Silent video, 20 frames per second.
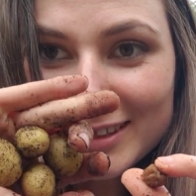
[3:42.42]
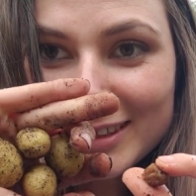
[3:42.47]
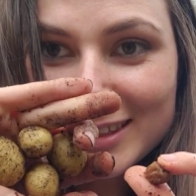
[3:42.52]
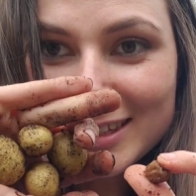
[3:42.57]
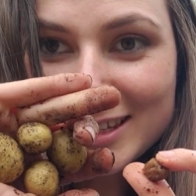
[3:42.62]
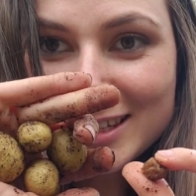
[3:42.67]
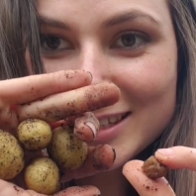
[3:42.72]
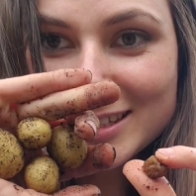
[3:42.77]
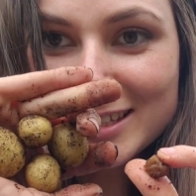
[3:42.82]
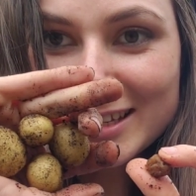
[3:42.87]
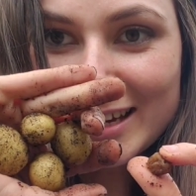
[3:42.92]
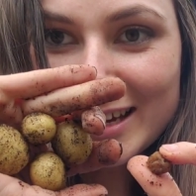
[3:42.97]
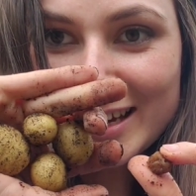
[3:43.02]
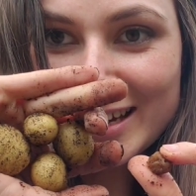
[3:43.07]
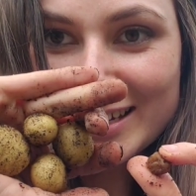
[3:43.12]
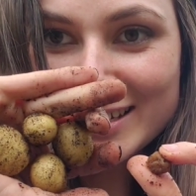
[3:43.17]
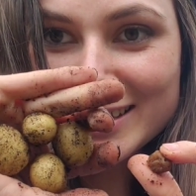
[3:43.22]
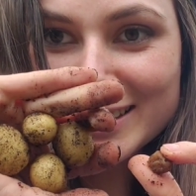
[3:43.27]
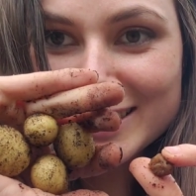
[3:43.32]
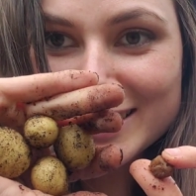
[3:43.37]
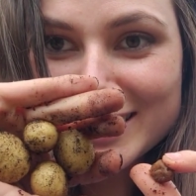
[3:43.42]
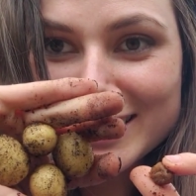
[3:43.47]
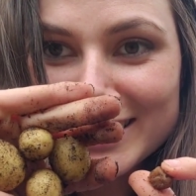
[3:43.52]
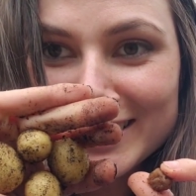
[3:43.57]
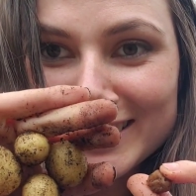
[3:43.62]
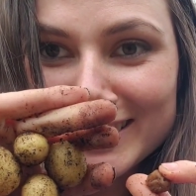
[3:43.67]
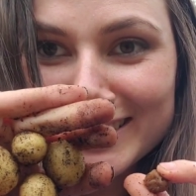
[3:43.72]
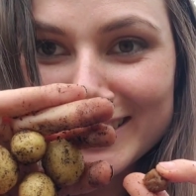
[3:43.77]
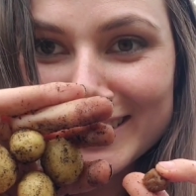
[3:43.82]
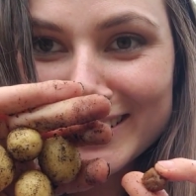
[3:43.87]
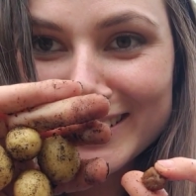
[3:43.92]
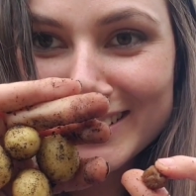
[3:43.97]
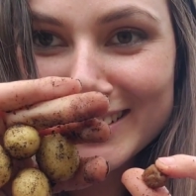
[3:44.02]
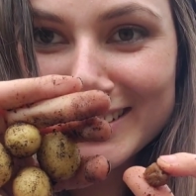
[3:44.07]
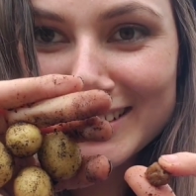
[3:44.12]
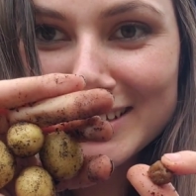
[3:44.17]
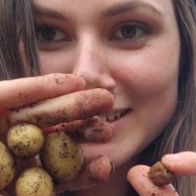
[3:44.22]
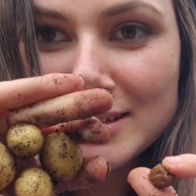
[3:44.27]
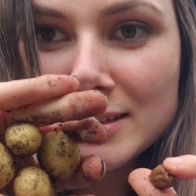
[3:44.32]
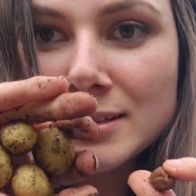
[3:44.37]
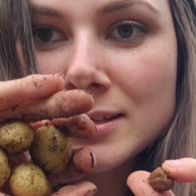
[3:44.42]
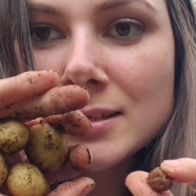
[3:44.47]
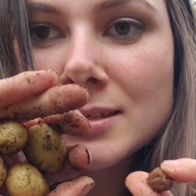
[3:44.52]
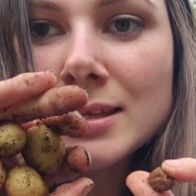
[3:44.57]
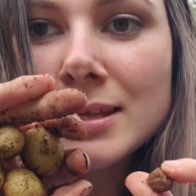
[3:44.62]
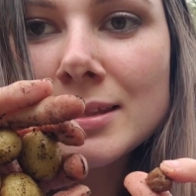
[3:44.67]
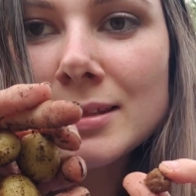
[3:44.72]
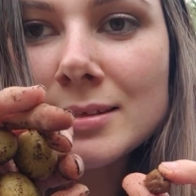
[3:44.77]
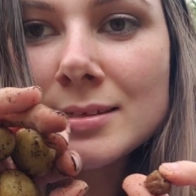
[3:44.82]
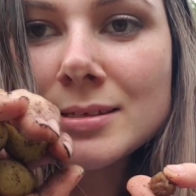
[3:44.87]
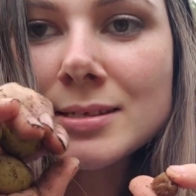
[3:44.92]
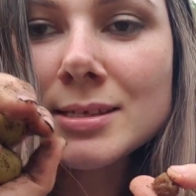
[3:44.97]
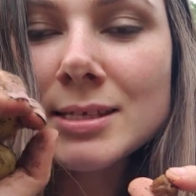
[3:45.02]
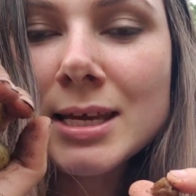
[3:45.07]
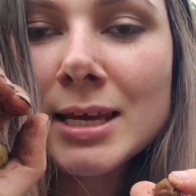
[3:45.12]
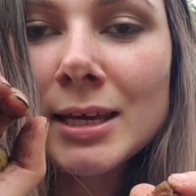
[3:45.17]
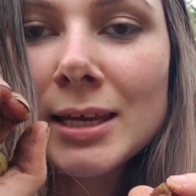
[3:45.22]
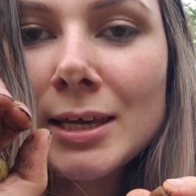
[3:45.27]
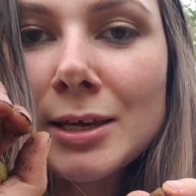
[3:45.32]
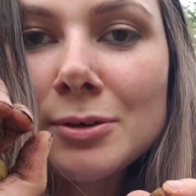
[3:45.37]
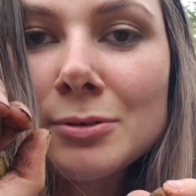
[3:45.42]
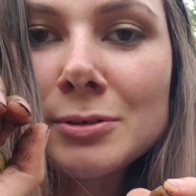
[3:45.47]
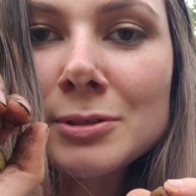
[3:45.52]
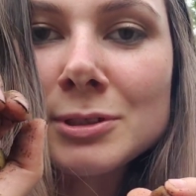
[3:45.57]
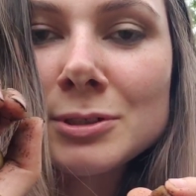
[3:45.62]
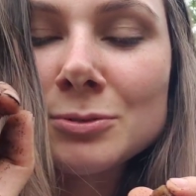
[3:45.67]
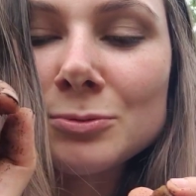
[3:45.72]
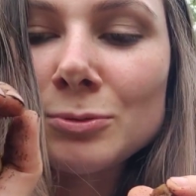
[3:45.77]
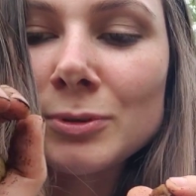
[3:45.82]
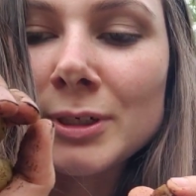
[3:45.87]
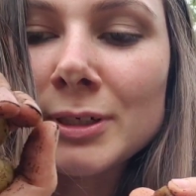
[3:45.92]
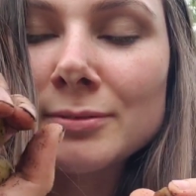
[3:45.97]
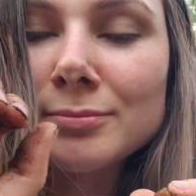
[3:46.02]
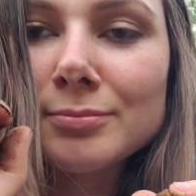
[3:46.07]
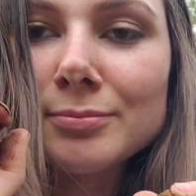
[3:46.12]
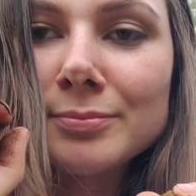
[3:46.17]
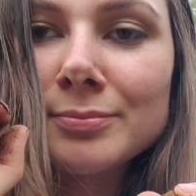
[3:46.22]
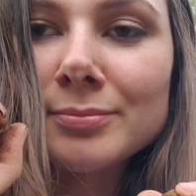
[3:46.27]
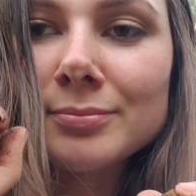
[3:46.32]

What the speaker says: these guys. This is like equal to one